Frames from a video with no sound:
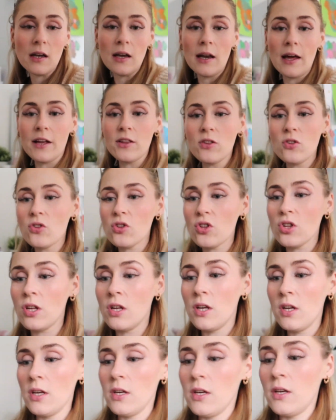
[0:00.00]
lunch.
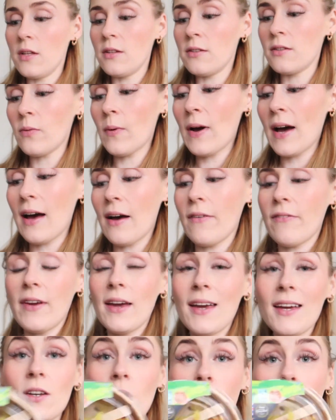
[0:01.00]
So we're
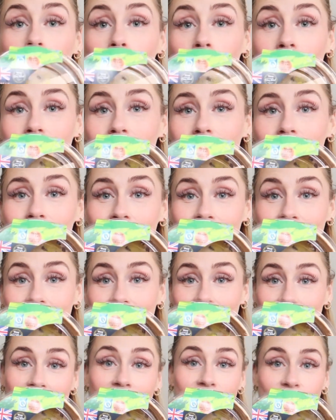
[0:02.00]
having one of
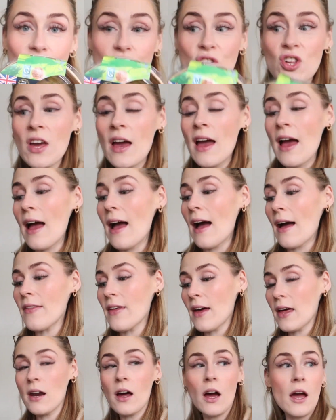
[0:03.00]
these each. And
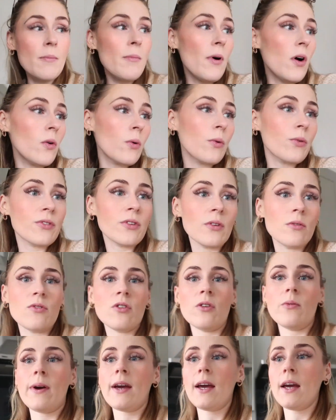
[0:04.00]
then I'm also
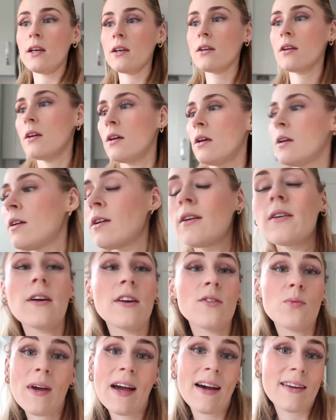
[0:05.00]
doing,
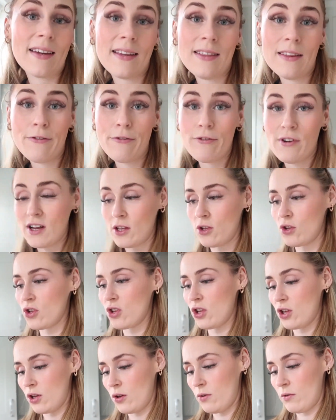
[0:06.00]
because we had it in the fridge
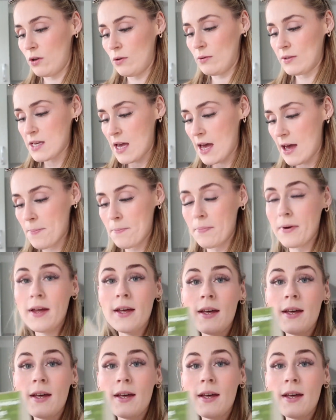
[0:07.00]
to use up,